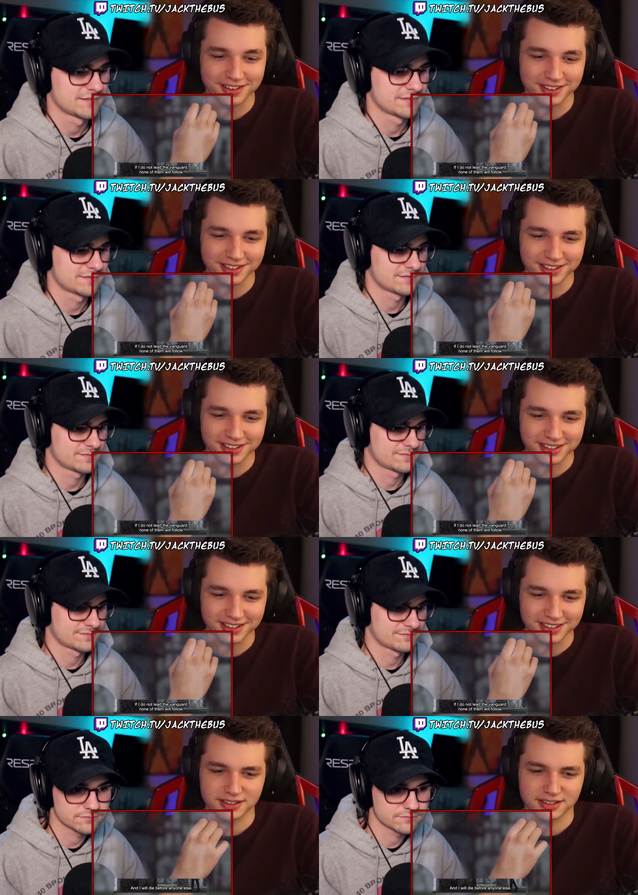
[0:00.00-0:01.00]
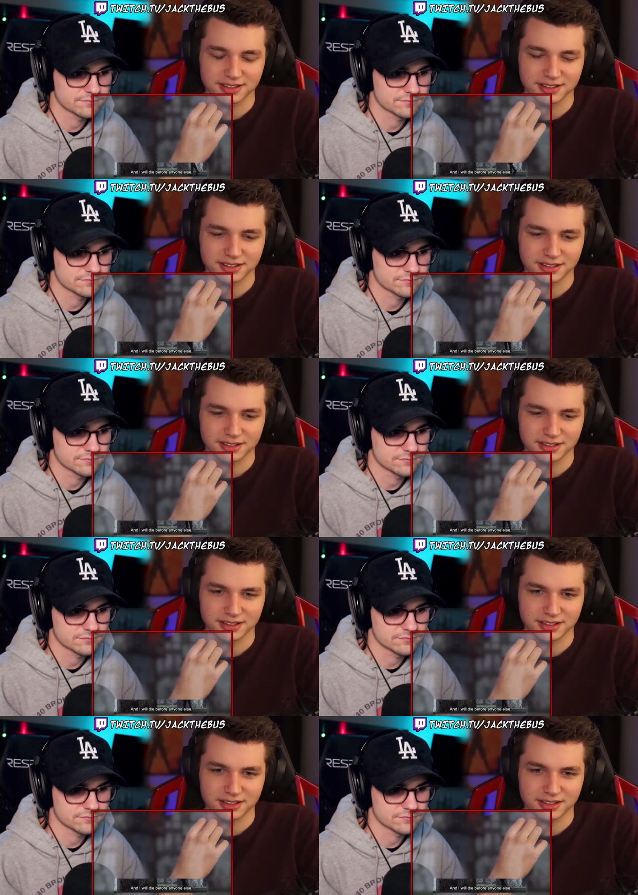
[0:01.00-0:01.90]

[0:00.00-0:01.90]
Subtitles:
Nothing is said.